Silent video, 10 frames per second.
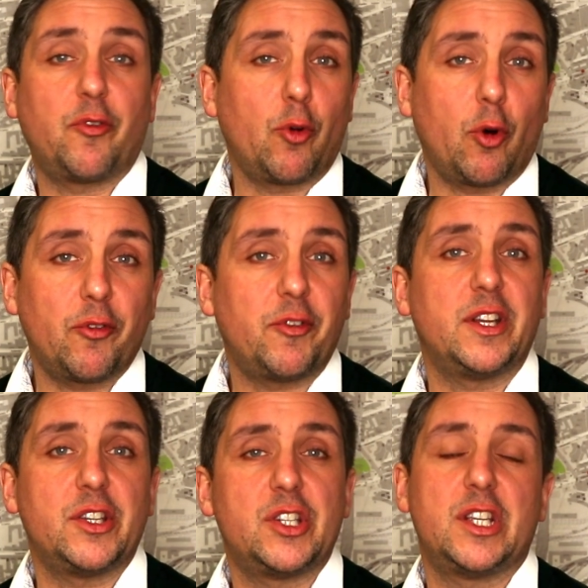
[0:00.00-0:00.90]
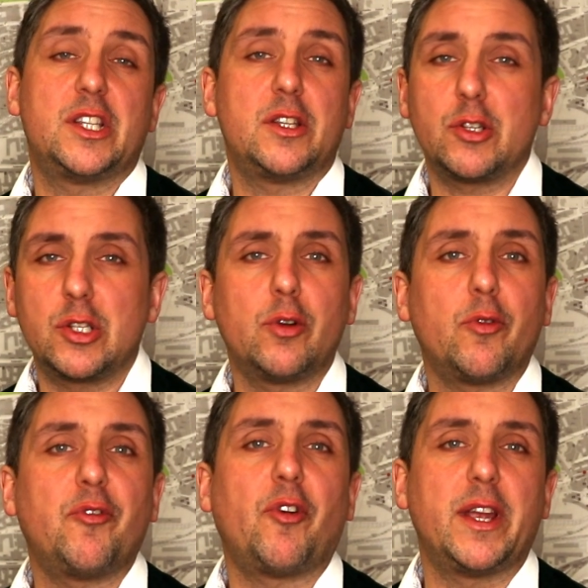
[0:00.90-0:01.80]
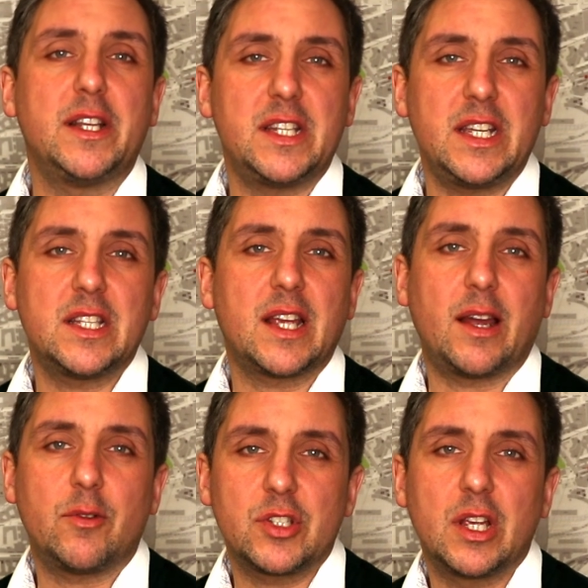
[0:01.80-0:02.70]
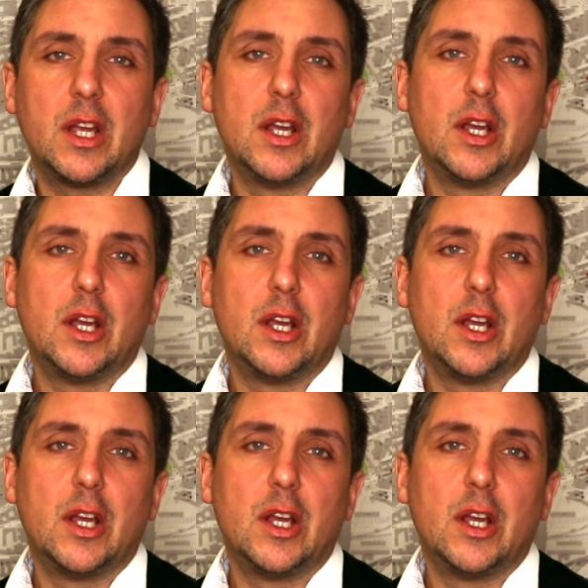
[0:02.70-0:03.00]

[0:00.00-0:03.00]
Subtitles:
floor finishes, and those little fine details.